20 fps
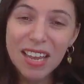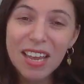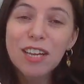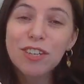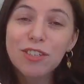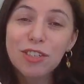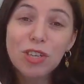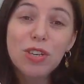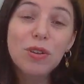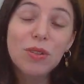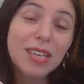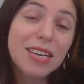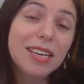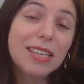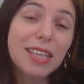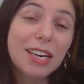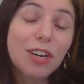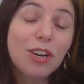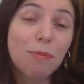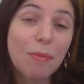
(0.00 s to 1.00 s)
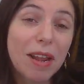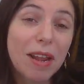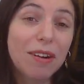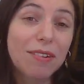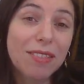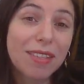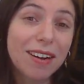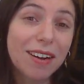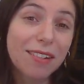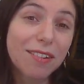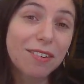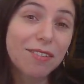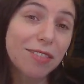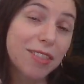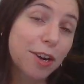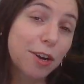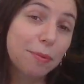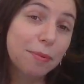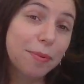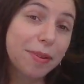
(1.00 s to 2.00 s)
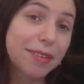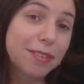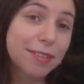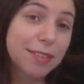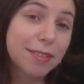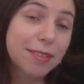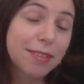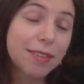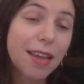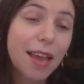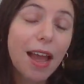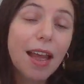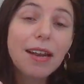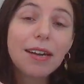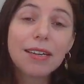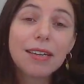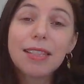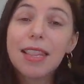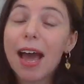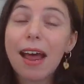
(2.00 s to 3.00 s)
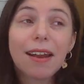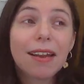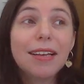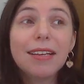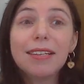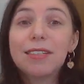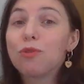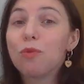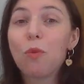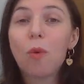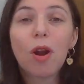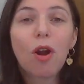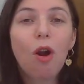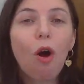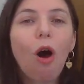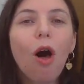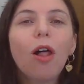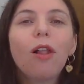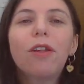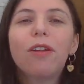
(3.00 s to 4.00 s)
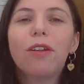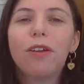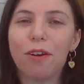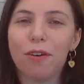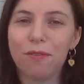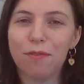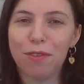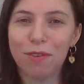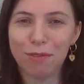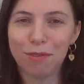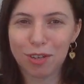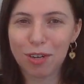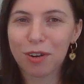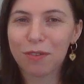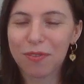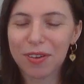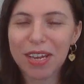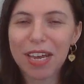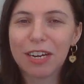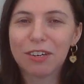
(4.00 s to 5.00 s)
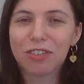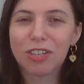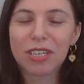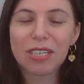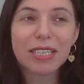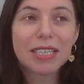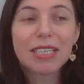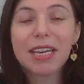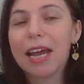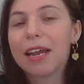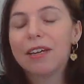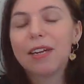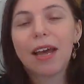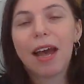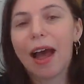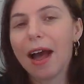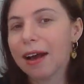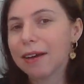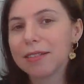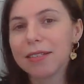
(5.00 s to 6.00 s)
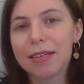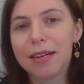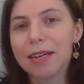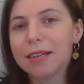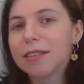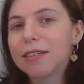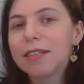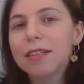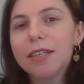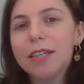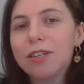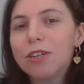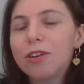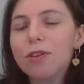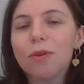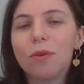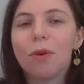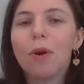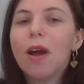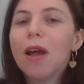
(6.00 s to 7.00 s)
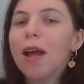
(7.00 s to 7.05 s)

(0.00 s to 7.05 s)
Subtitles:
So you think that you're better than other therapists. And that is what all of those certifications tend to accidentally do.